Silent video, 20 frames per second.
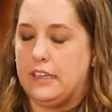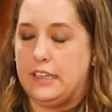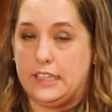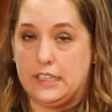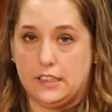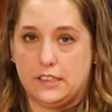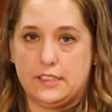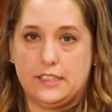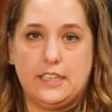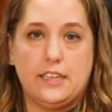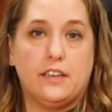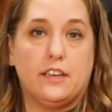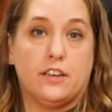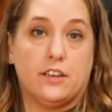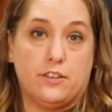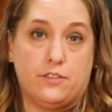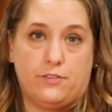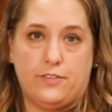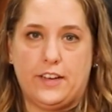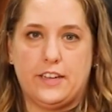guilty,
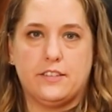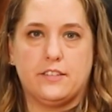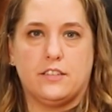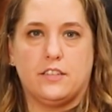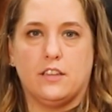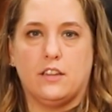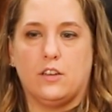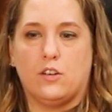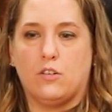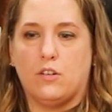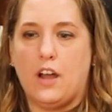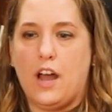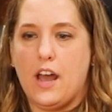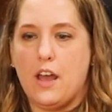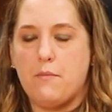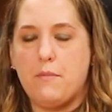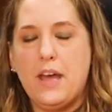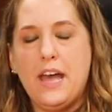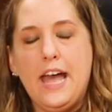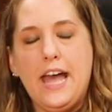confessed to the
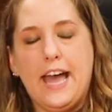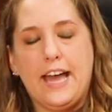crime,